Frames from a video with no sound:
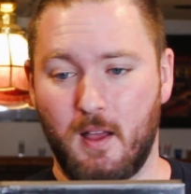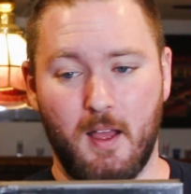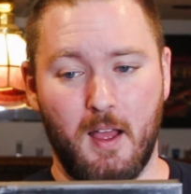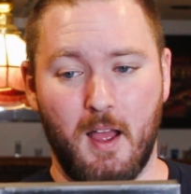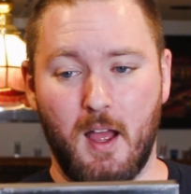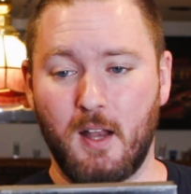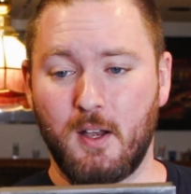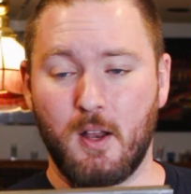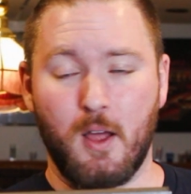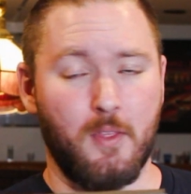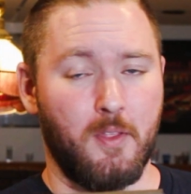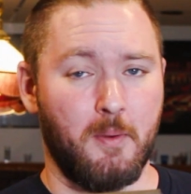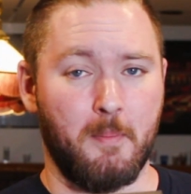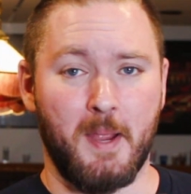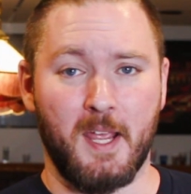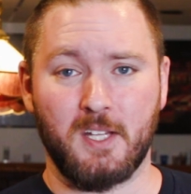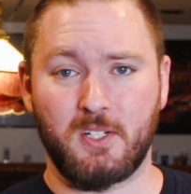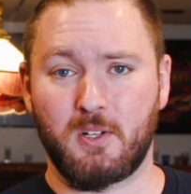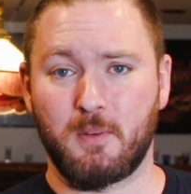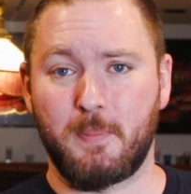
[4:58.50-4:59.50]
Another
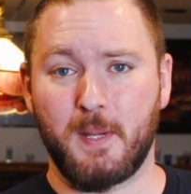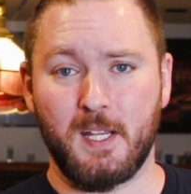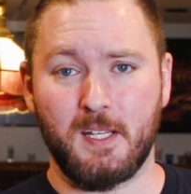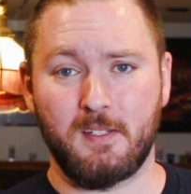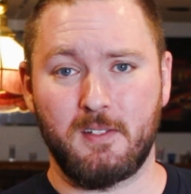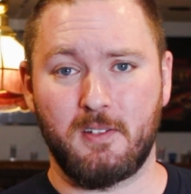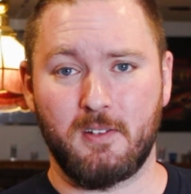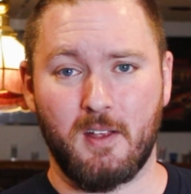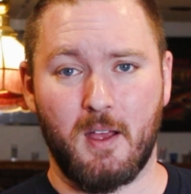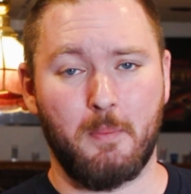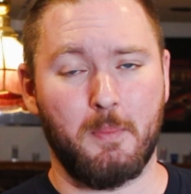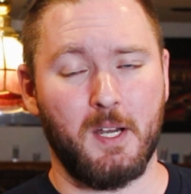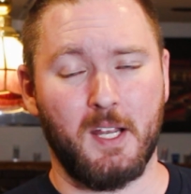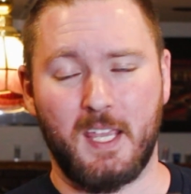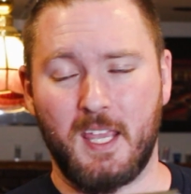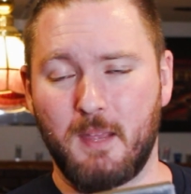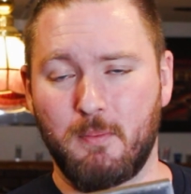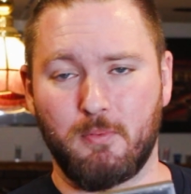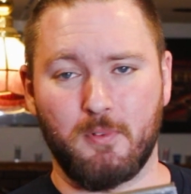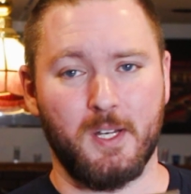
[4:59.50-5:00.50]
masterpiece. I'm going to
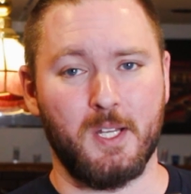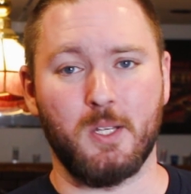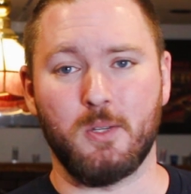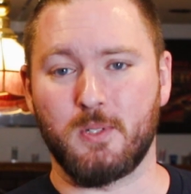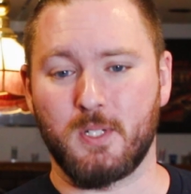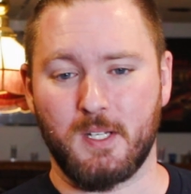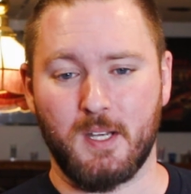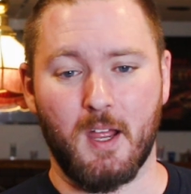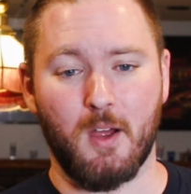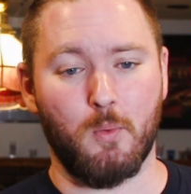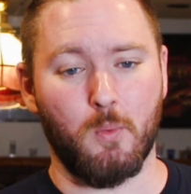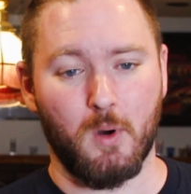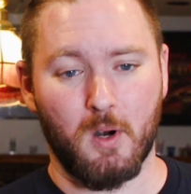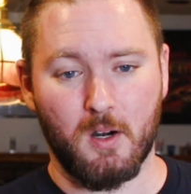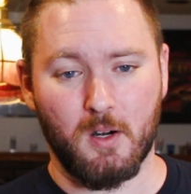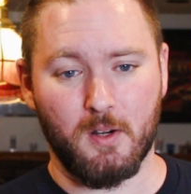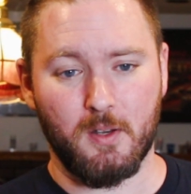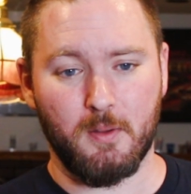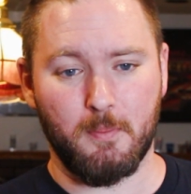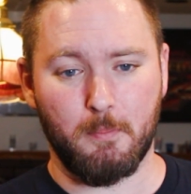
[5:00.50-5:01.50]
keep reusing that
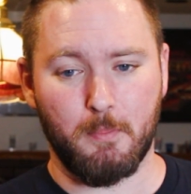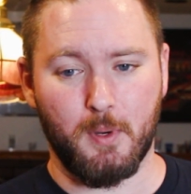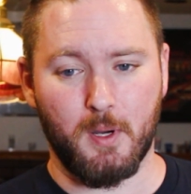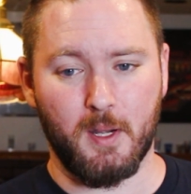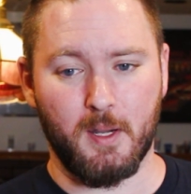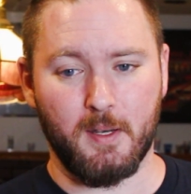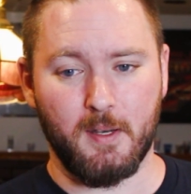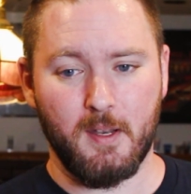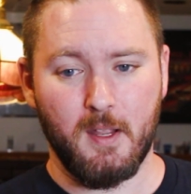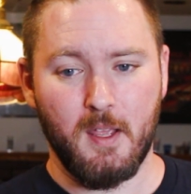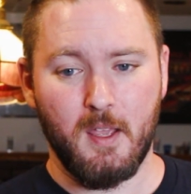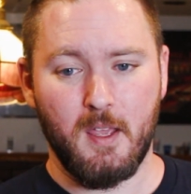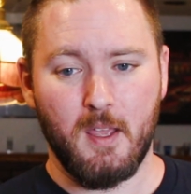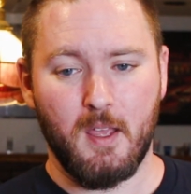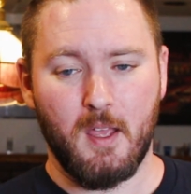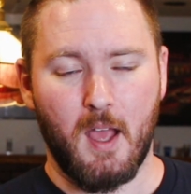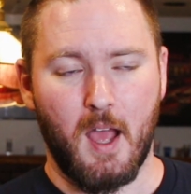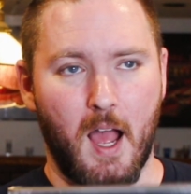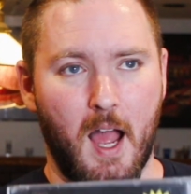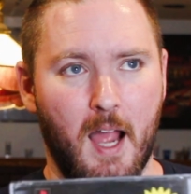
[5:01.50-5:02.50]
word, but
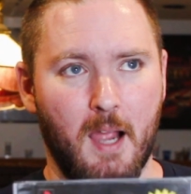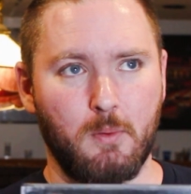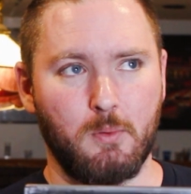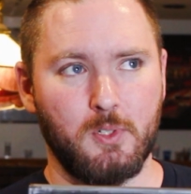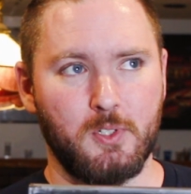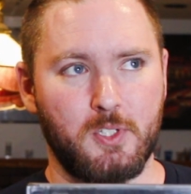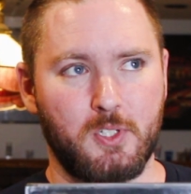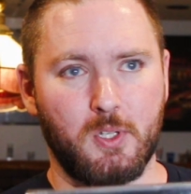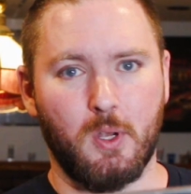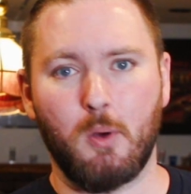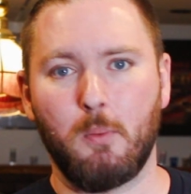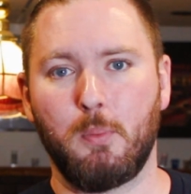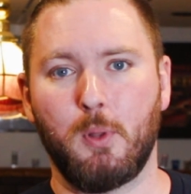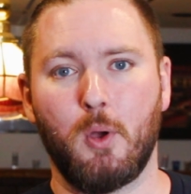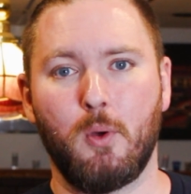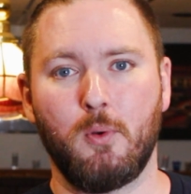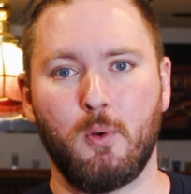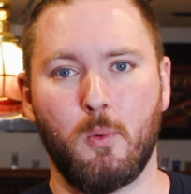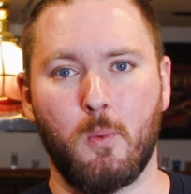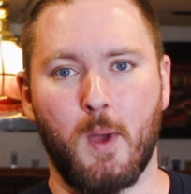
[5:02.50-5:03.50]
I was so
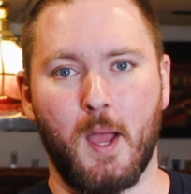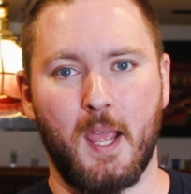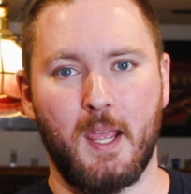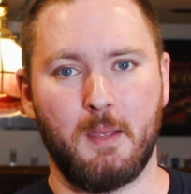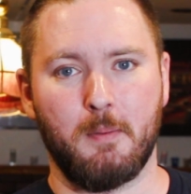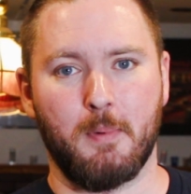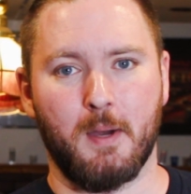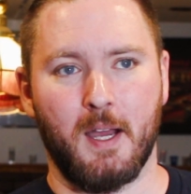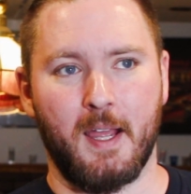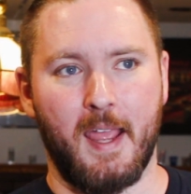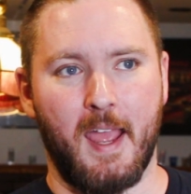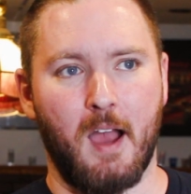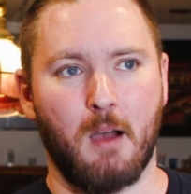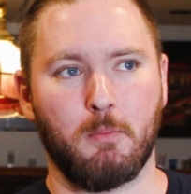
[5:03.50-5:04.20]
blown away by how